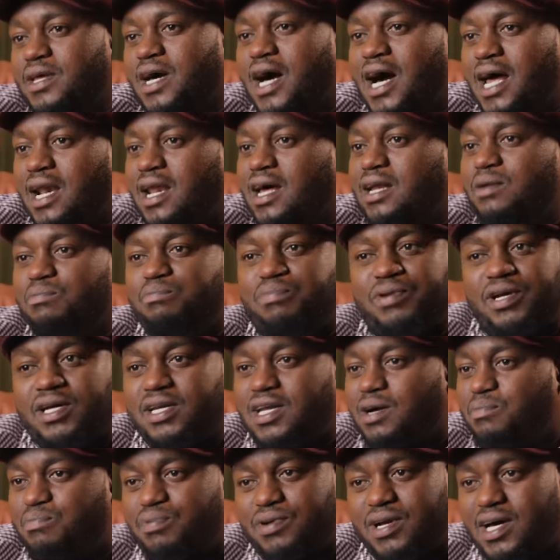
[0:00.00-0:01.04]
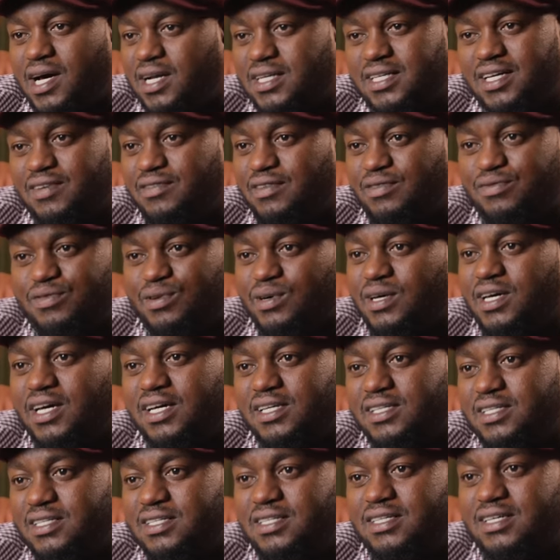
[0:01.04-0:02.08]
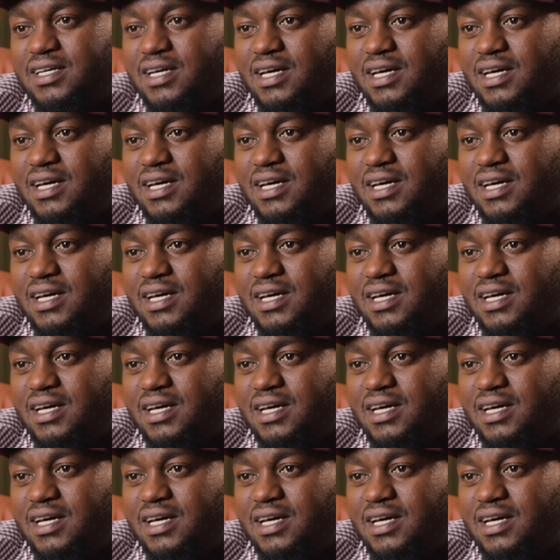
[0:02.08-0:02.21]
Alan prayed a prayer I'll never forget.